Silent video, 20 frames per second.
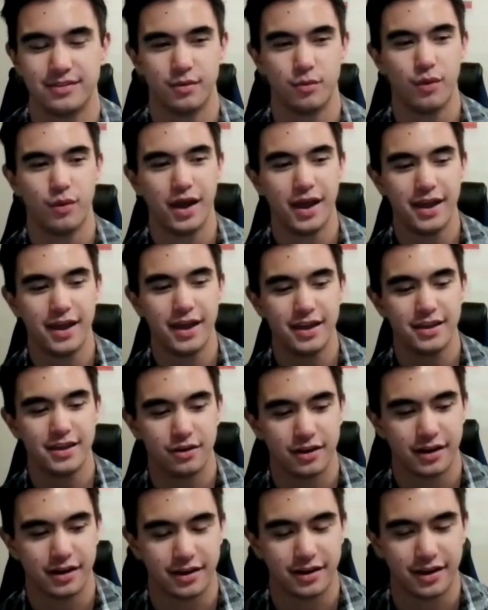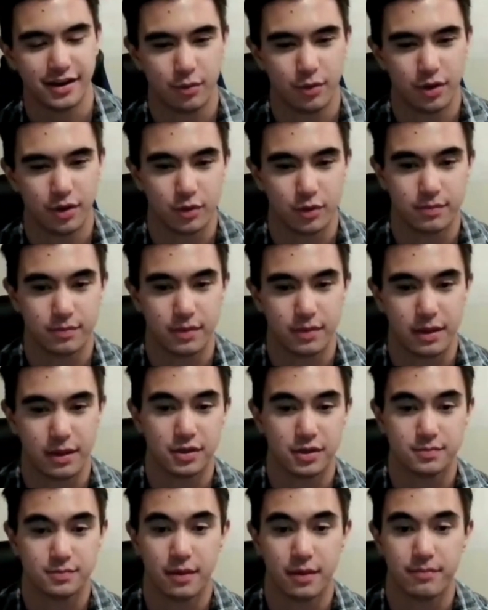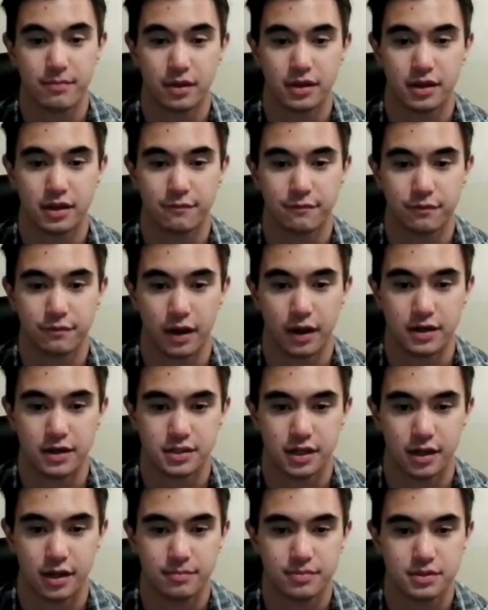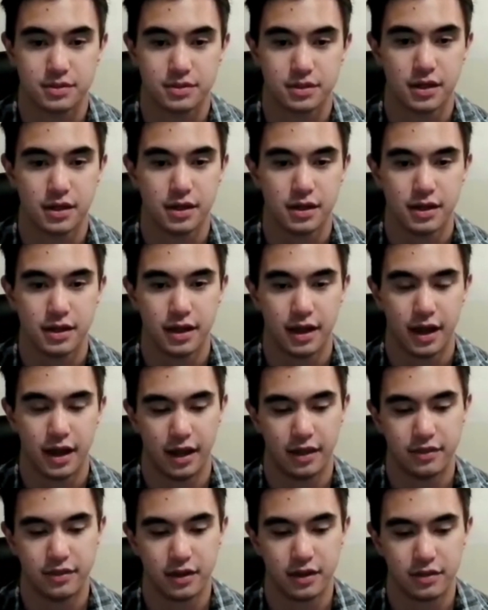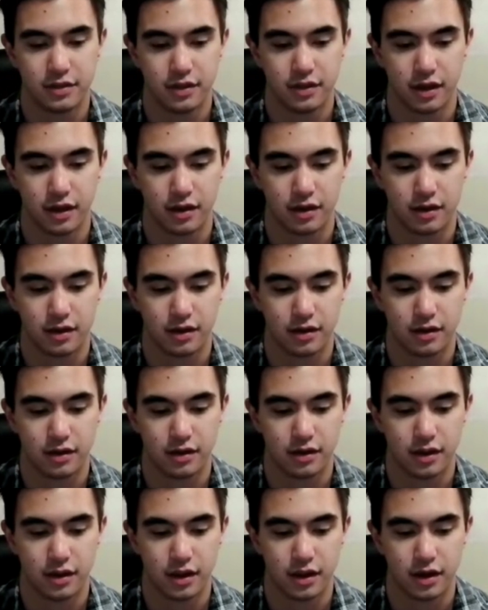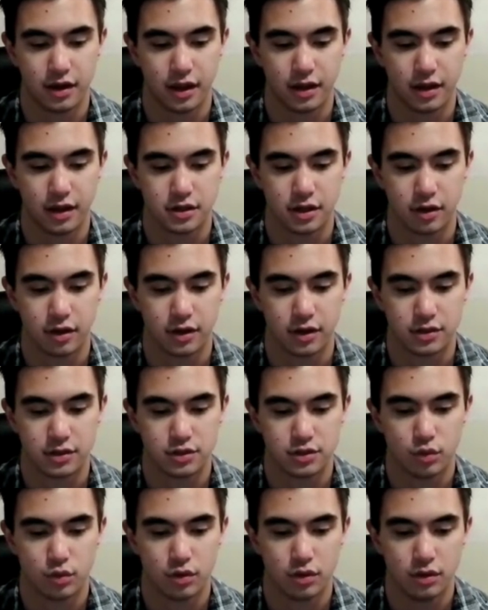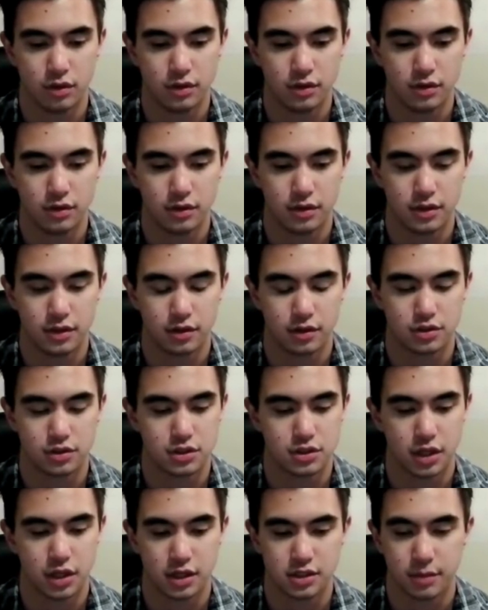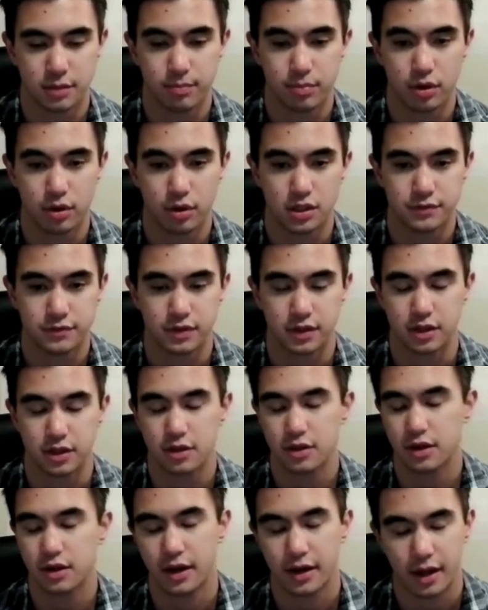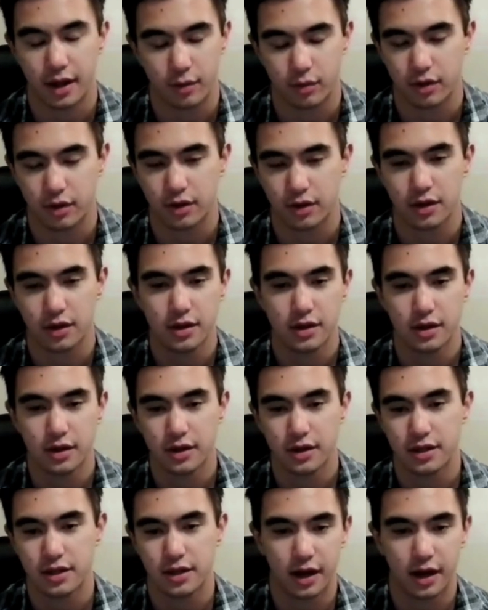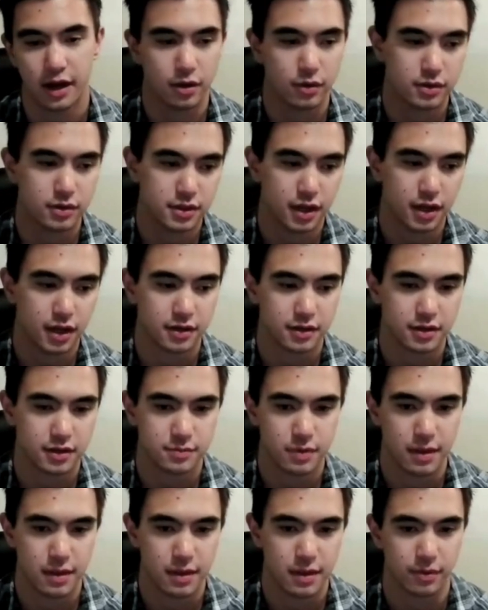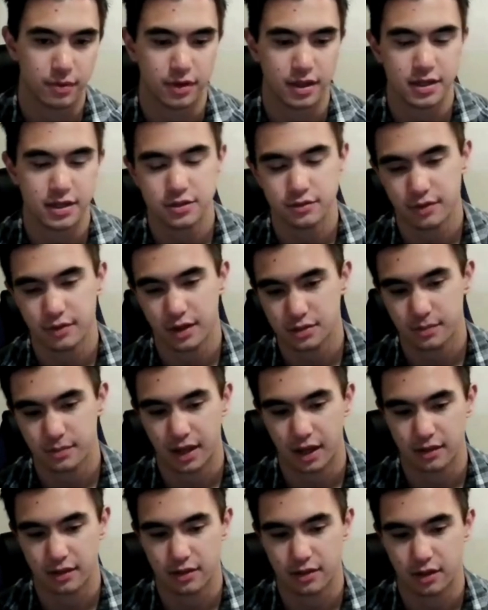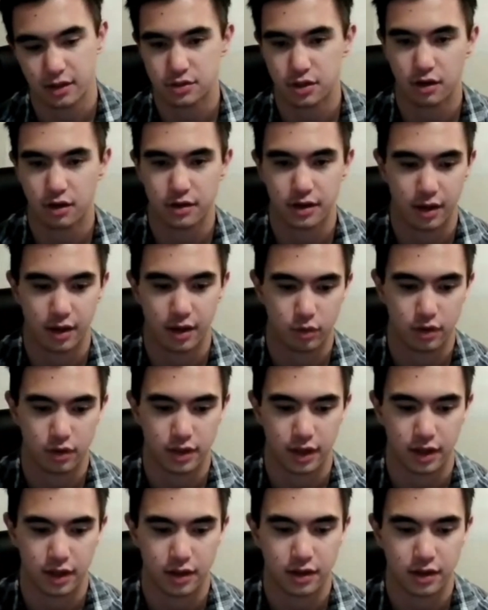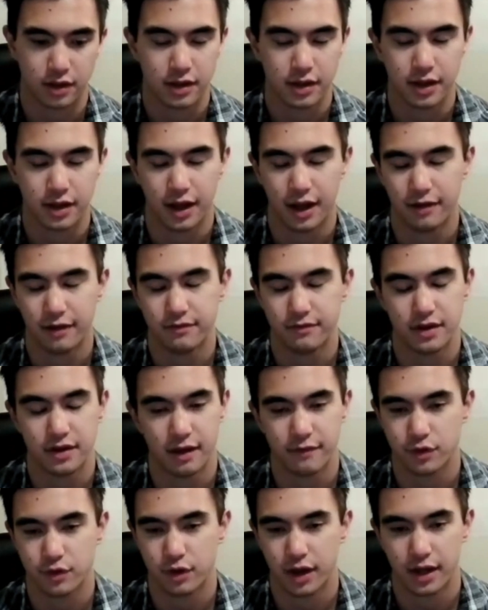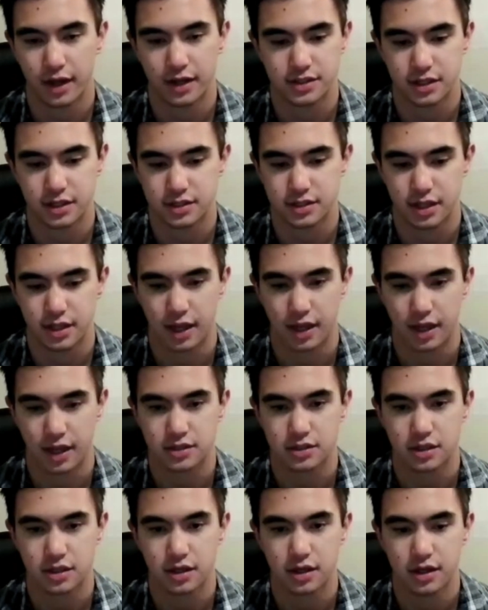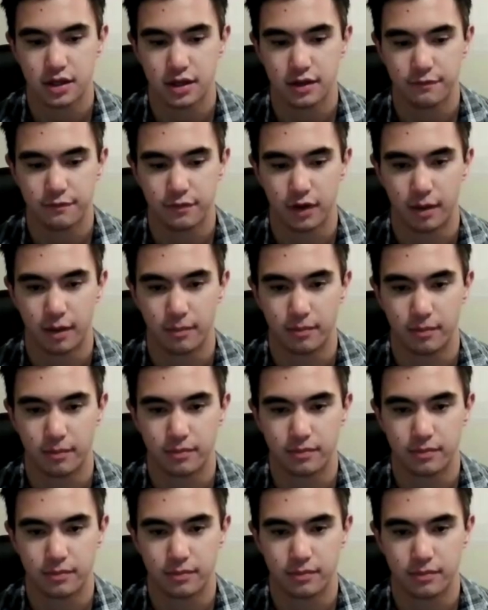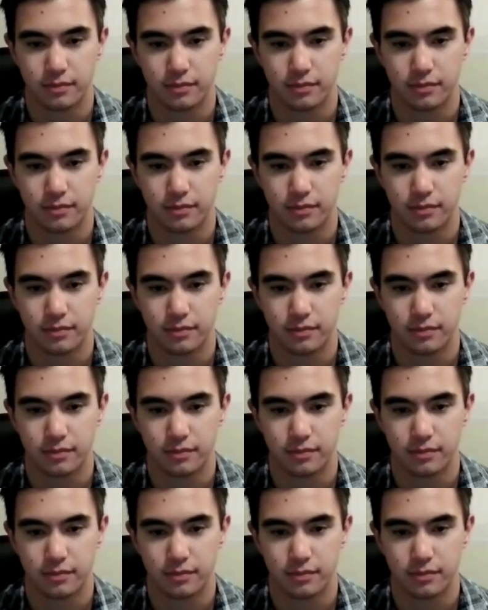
The way you're gonna network with people is by building friendships. I think that in engineering school, there's such a push for like you gotta network. You gotta go and talk to these people, get your resume out there, start networking. I've never had success from